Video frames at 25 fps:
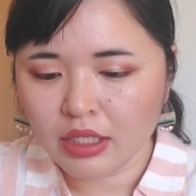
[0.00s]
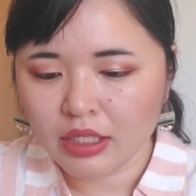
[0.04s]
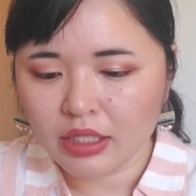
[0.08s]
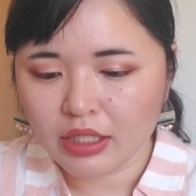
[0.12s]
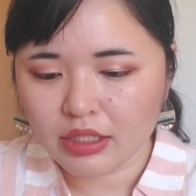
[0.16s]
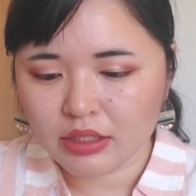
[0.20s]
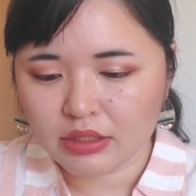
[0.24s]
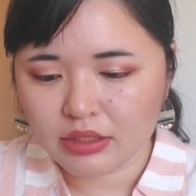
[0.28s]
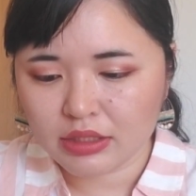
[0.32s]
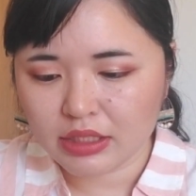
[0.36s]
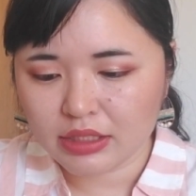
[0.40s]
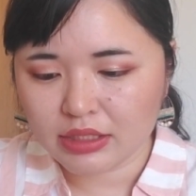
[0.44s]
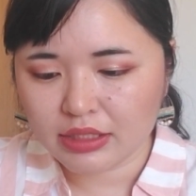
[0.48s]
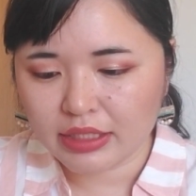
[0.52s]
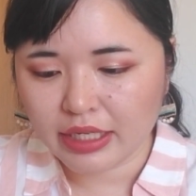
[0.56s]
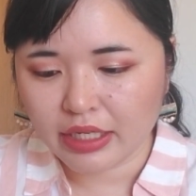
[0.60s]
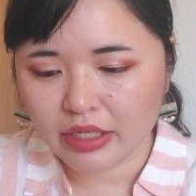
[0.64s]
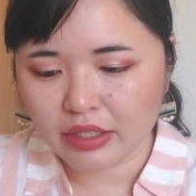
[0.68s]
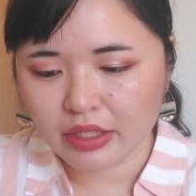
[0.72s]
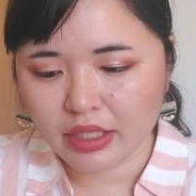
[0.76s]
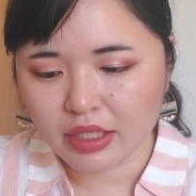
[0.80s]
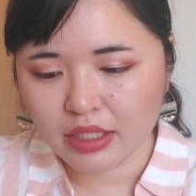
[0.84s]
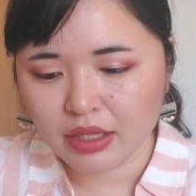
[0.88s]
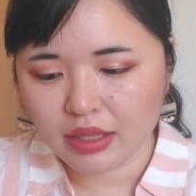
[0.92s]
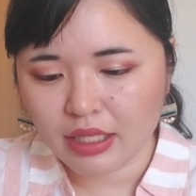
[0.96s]
It's
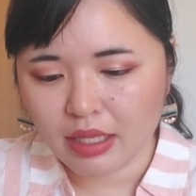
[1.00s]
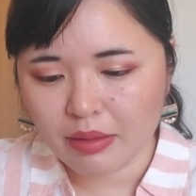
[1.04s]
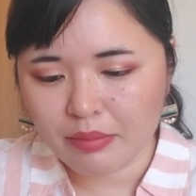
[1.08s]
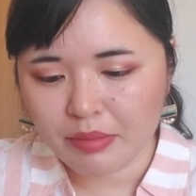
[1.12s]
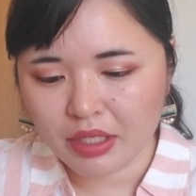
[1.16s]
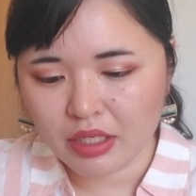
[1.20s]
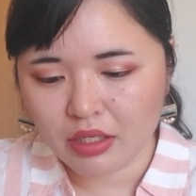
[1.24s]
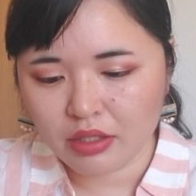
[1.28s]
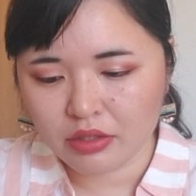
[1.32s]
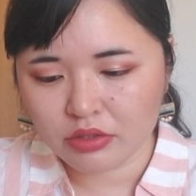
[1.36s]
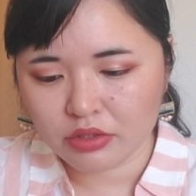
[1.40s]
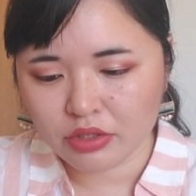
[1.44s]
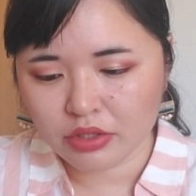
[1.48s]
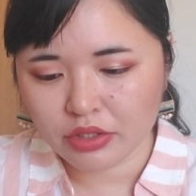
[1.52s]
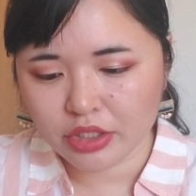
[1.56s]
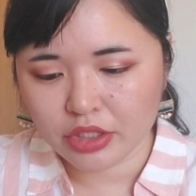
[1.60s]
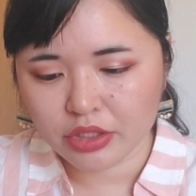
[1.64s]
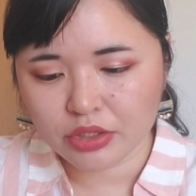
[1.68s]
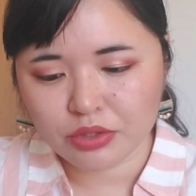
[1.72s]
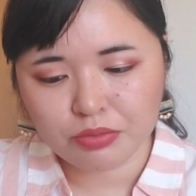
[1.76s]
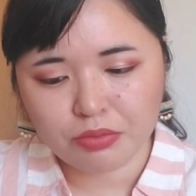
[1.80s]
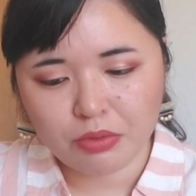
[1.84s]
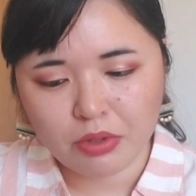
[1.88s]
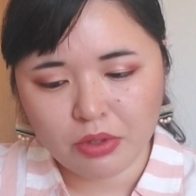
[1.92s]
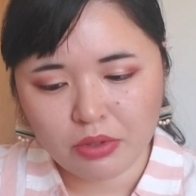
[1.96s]
Italian lemon,
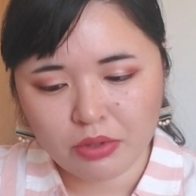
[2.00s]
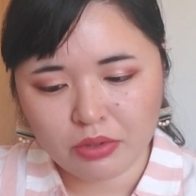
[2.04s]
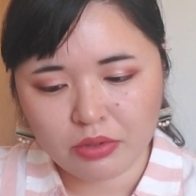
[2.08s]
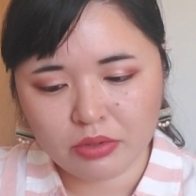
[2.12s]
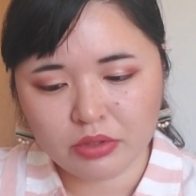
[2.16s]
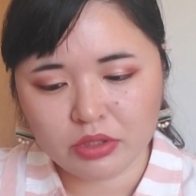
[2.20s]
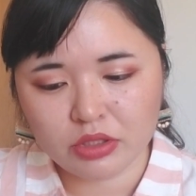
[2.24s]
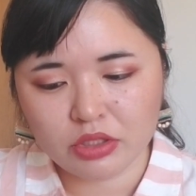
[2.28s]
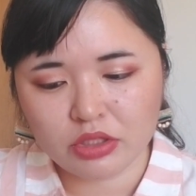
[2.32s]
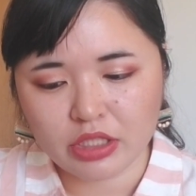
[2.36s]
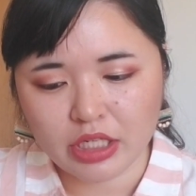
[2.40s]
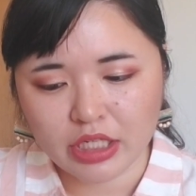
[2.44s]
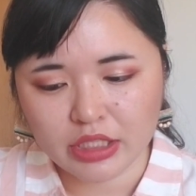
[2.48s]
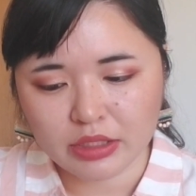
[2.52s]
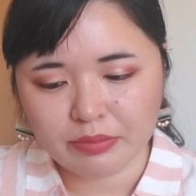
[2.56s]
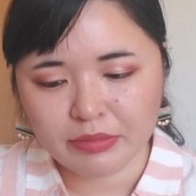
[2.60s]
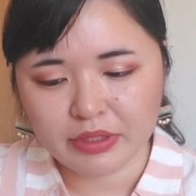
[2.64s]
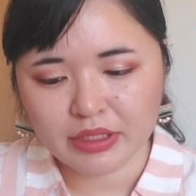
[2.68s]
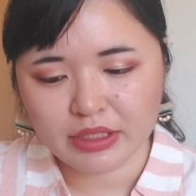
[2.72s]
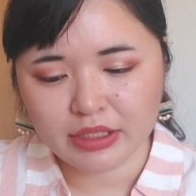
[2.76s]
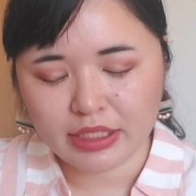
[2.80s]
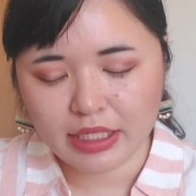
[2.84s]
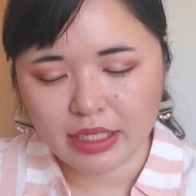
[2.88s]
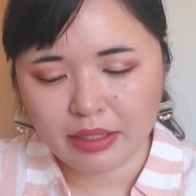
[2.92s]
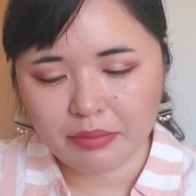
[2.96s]
Turkish rose, jasmine
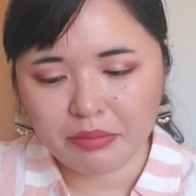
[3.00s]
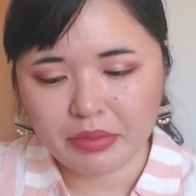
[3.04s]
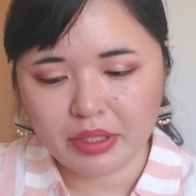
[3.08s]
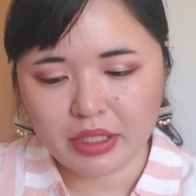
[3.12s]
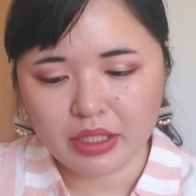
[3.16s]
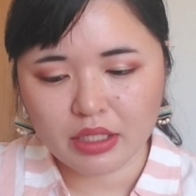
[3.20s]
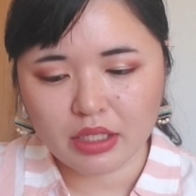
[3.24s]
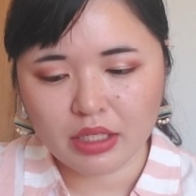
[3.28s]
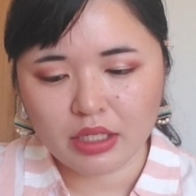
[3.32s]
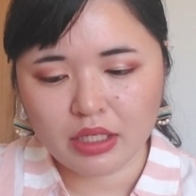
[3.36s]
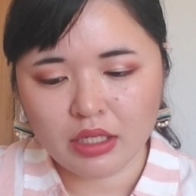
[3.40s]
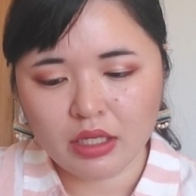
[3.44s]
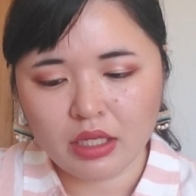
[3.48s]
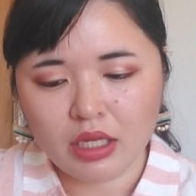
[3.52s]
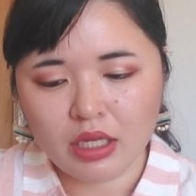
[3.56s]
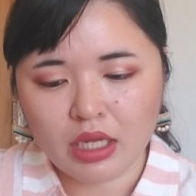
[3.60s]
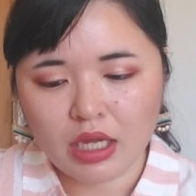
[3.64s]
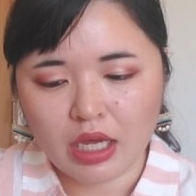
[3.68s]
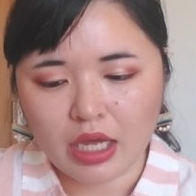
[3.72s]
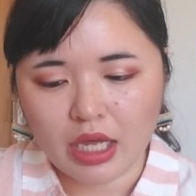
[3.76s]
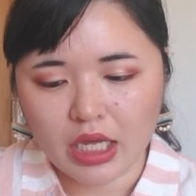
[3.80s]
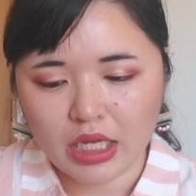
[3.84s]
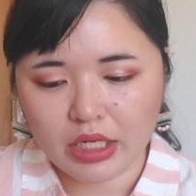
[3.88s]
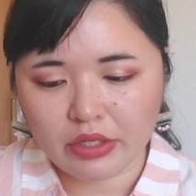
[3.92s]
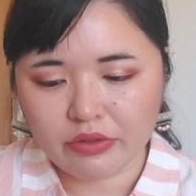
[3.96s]
sambac,
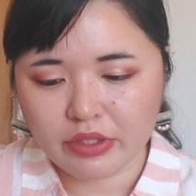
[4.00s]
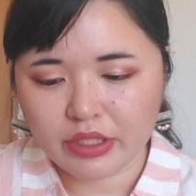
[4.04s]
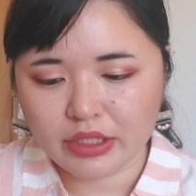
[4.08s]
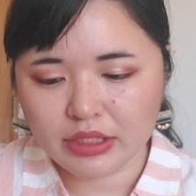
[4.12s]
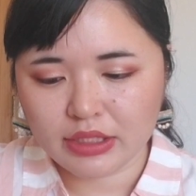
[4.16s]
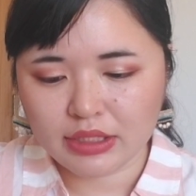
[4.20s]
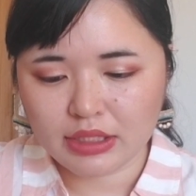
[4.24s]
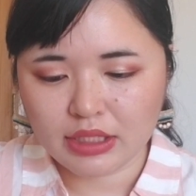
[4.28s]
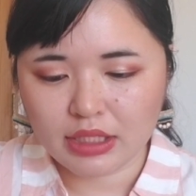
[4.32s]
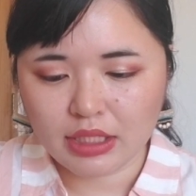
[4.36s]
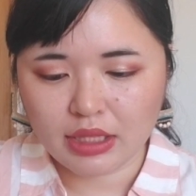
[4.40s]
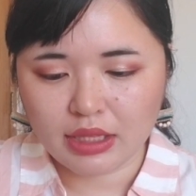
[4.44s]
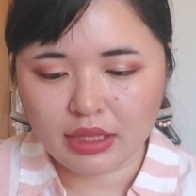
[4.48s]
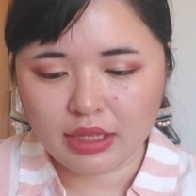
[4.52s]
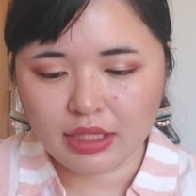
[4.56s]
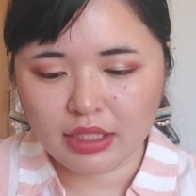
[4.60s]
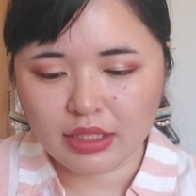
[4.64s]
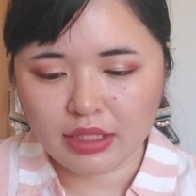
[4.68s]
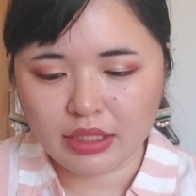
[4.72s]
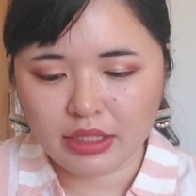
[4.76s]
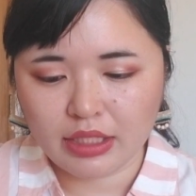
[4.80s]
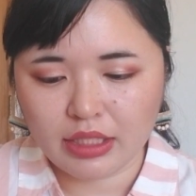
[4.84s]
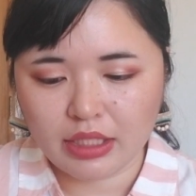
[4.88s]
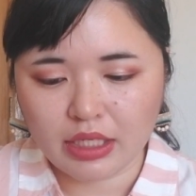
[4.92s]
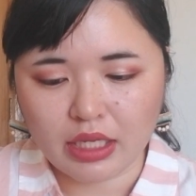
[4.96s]
iris,
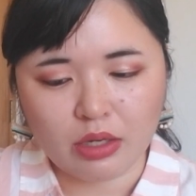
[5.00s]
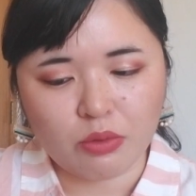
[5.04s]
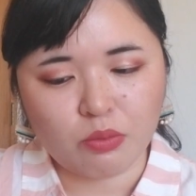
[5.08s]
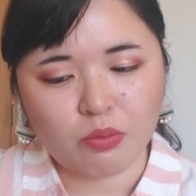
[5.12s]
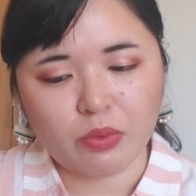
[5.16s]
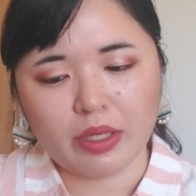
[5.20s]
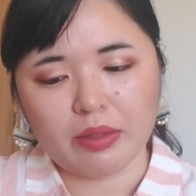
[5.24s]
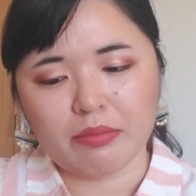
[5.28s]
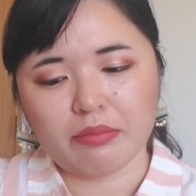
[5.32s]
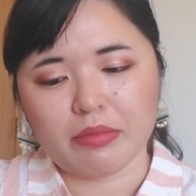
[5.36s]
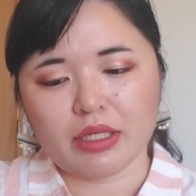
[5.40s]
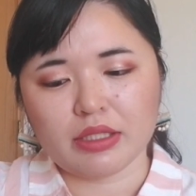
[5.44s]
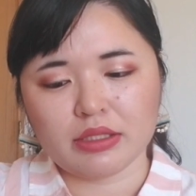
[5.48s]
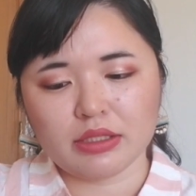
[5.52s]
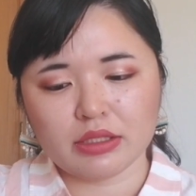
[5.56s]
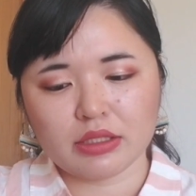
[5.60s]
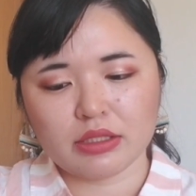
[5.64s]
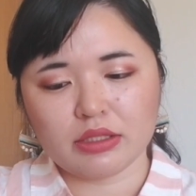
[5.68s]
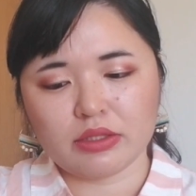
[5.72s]
lily, and white musk.